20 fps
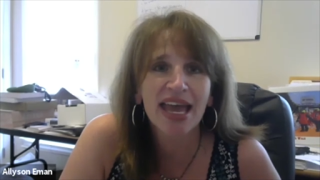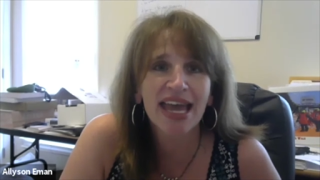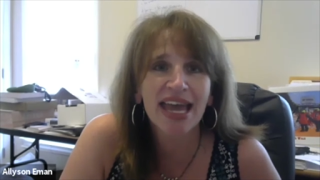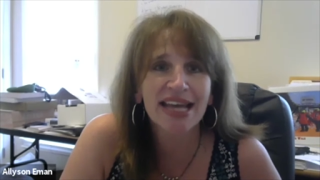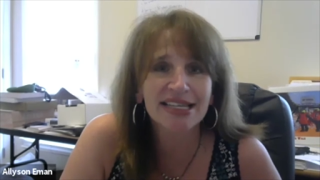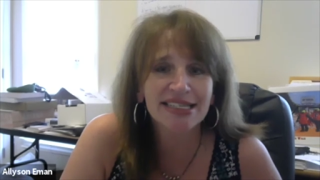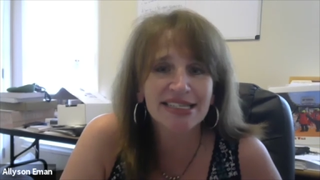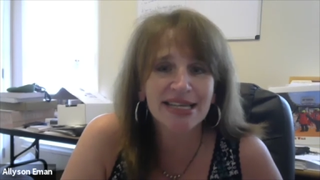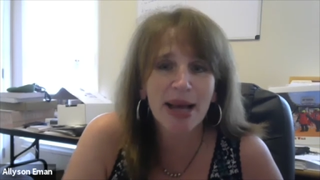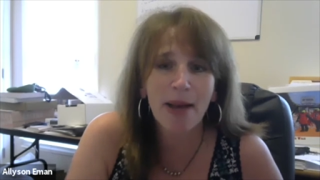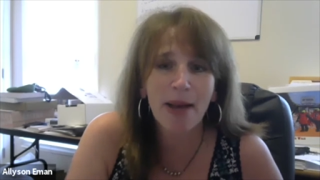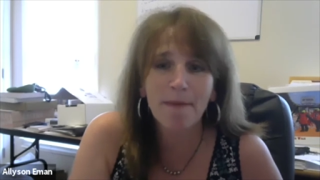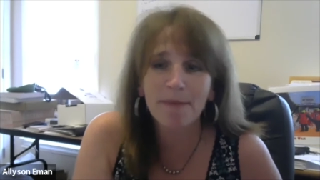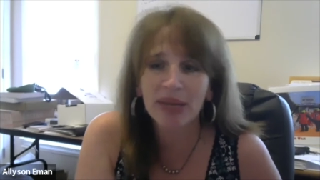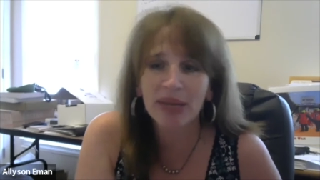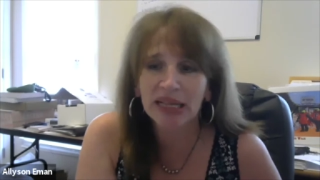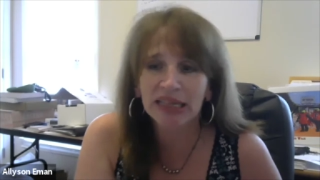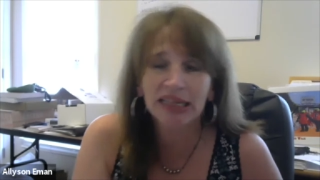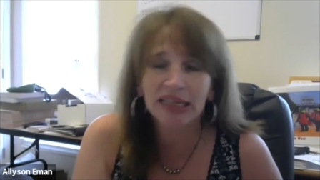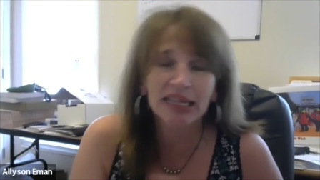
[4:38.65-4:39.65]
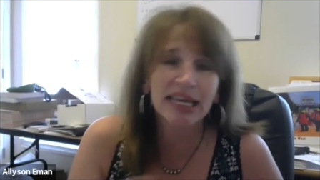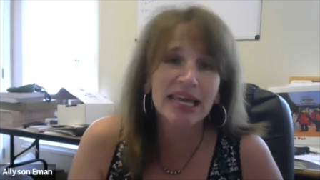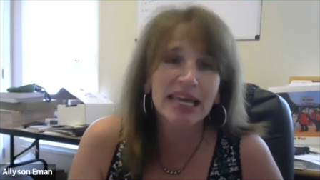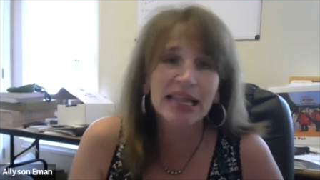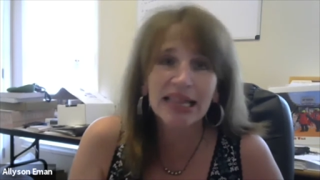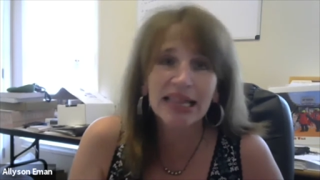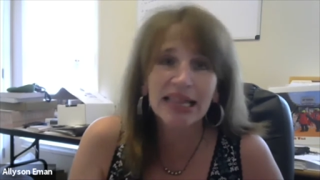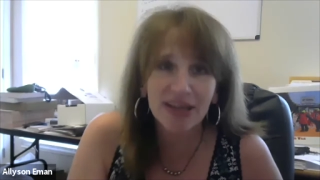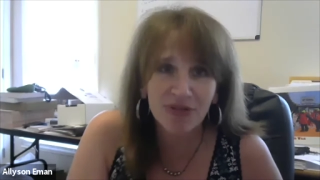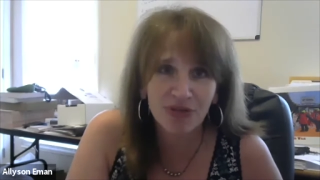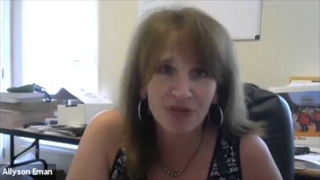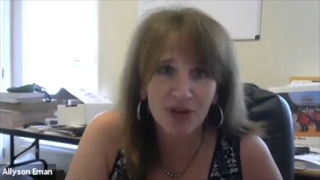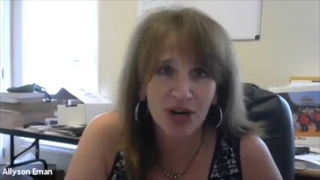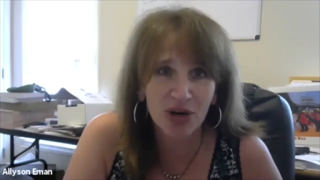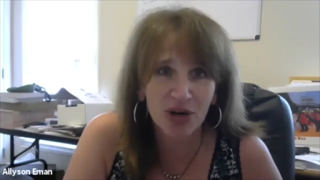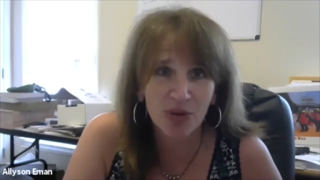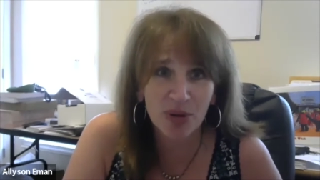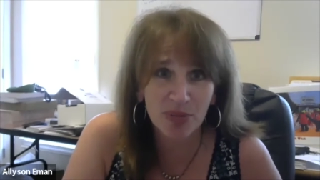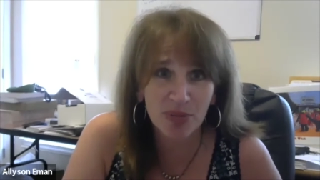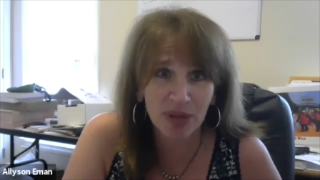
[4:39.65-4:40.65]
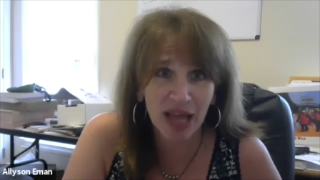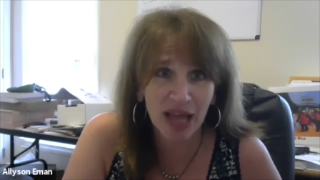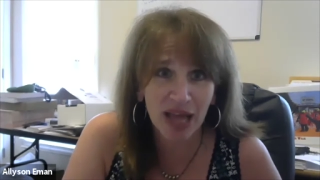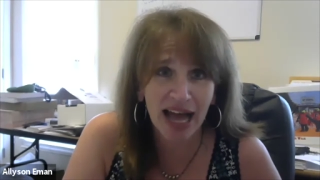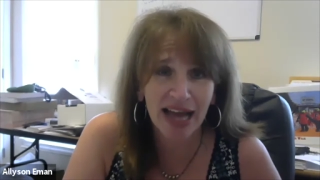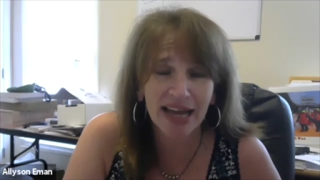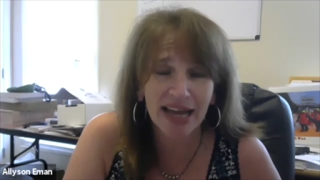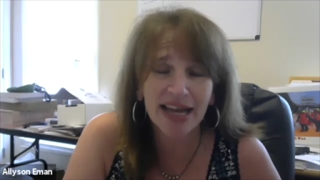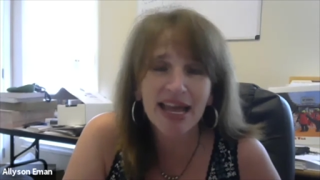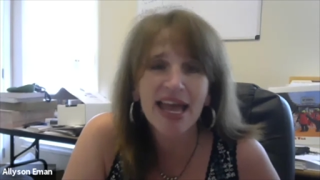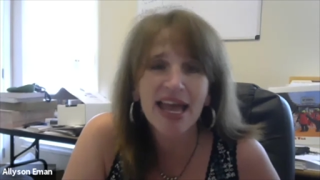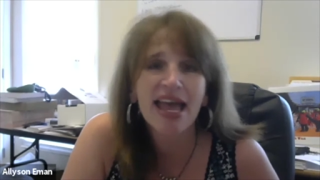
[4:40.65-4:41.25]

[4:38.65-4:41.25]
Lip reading: It's completely free to apply,